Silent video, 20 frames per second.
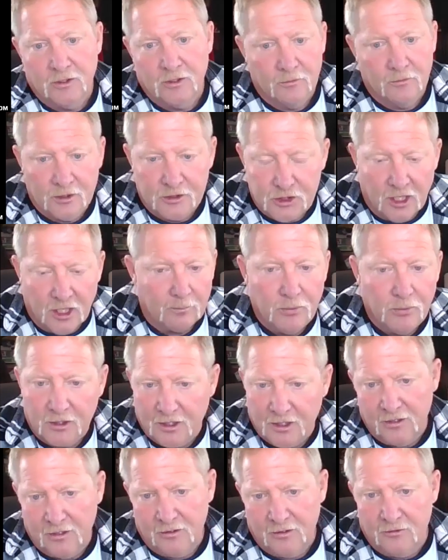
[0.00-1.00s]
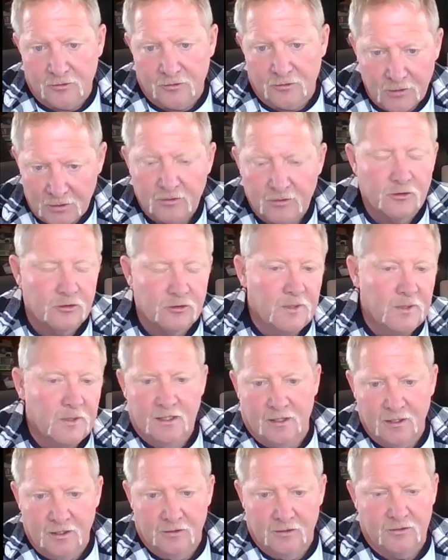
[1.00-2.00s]
know what a checkbook is? I mean, there's many
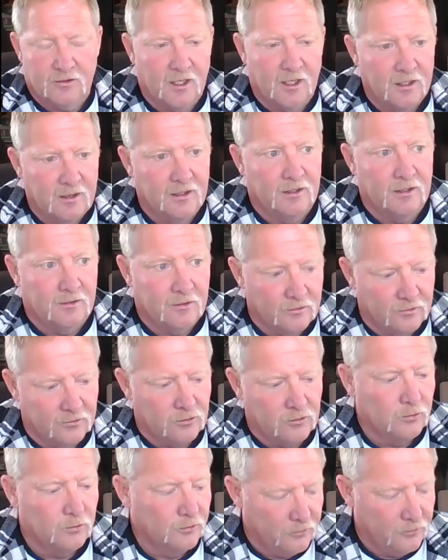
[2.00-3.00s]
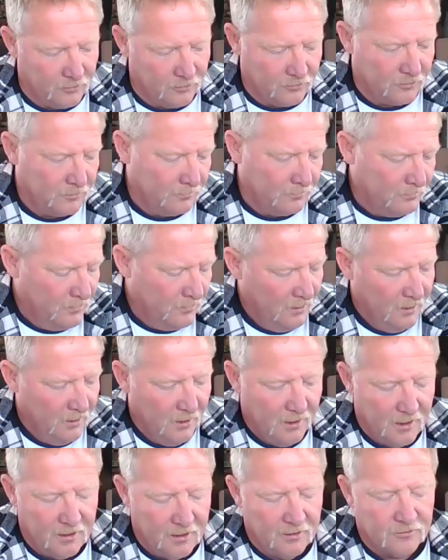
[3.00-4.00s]
things that I think that the school system
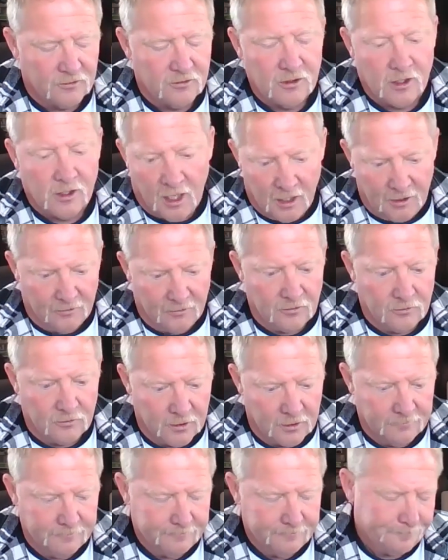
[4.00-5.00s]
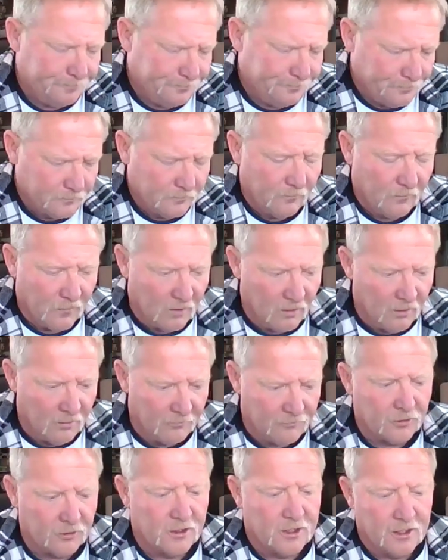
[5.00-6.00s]
is not doing
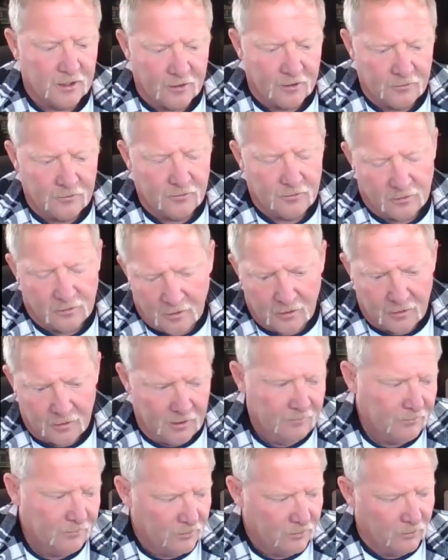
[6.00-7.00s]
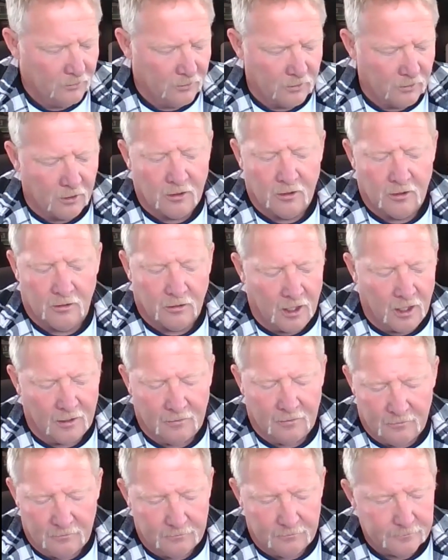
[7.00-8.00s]
for kids, even though there are a lot
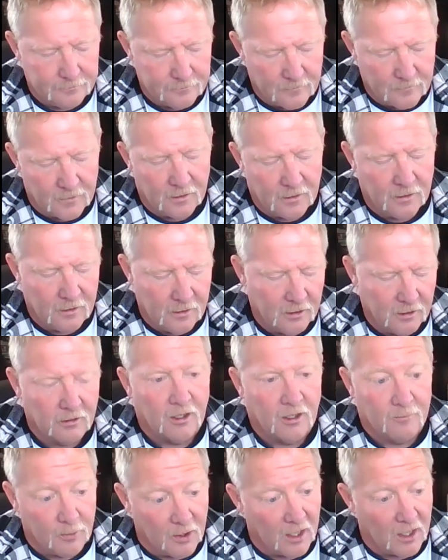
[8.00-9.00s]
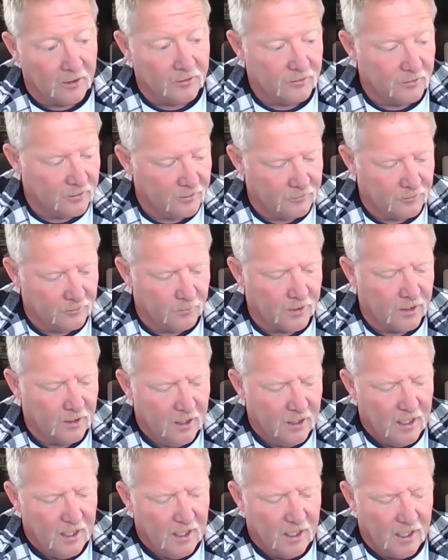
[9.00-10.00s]
of positives. But
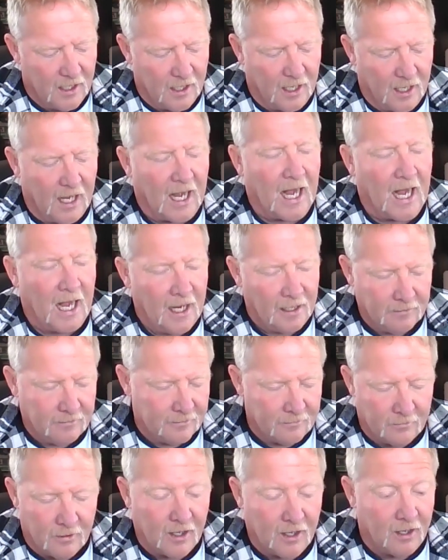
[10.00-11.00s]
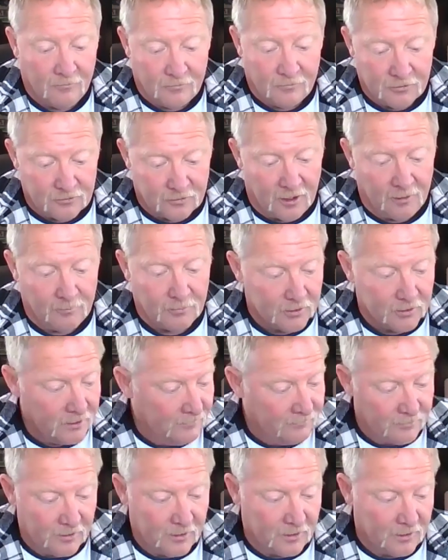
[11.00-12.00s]
obviously, I
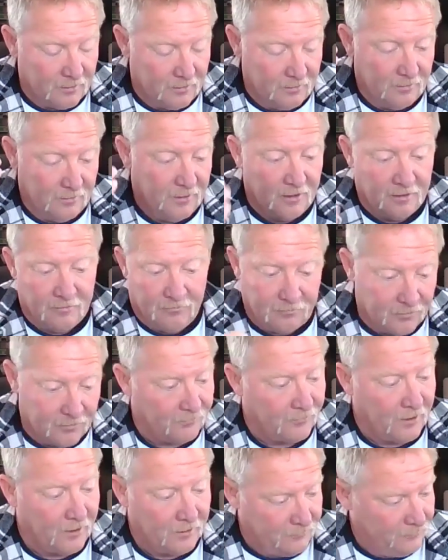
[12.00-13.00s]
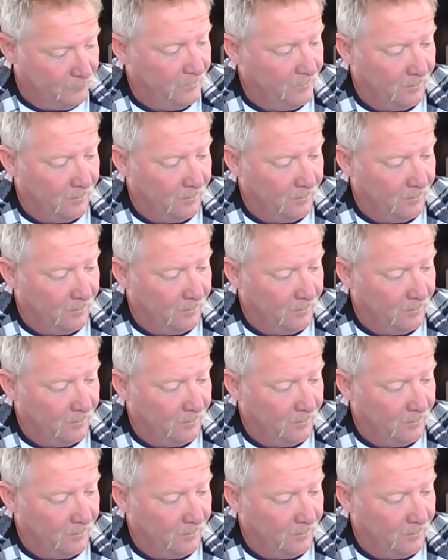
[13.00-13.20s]
believe that if I'm